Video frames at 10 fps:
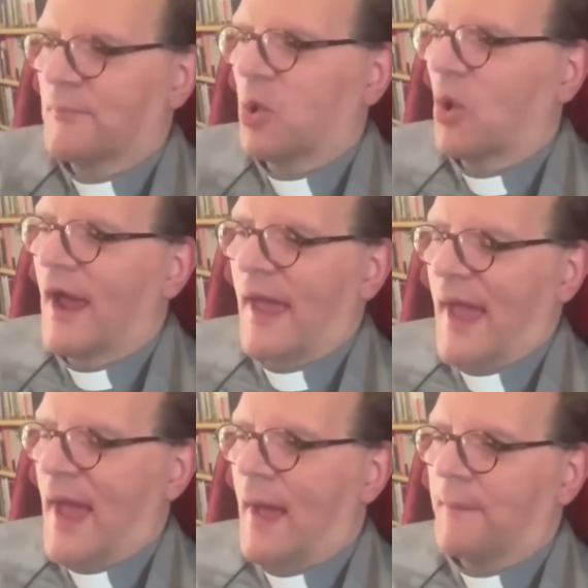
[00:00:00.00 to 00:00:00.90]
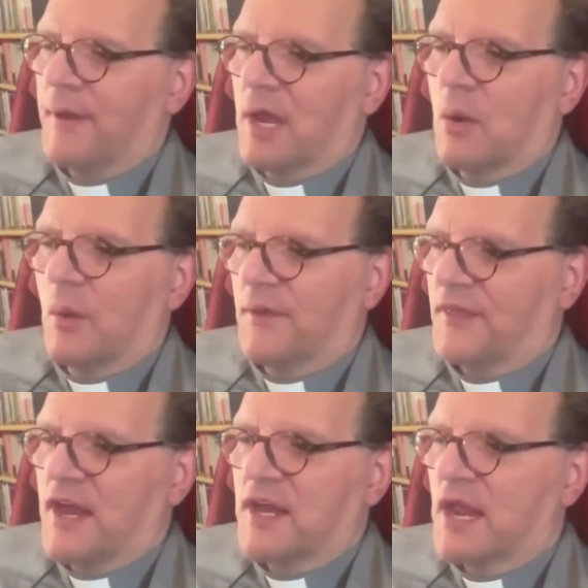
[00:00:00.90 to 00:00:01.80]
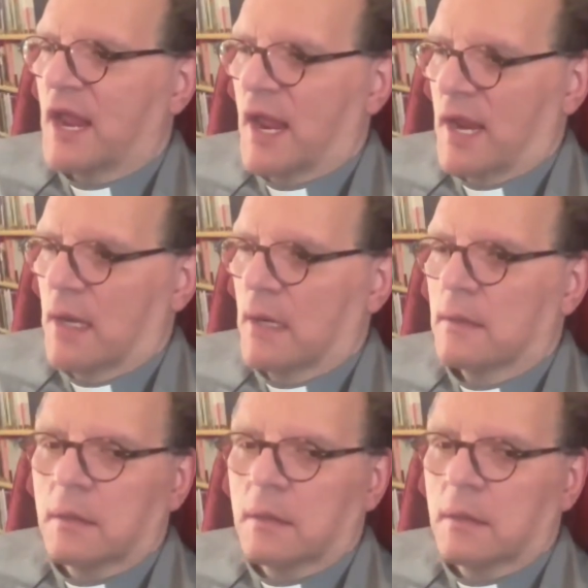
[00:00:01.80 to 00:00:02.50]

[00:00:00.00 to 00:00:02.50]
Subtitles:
quite happy with any heat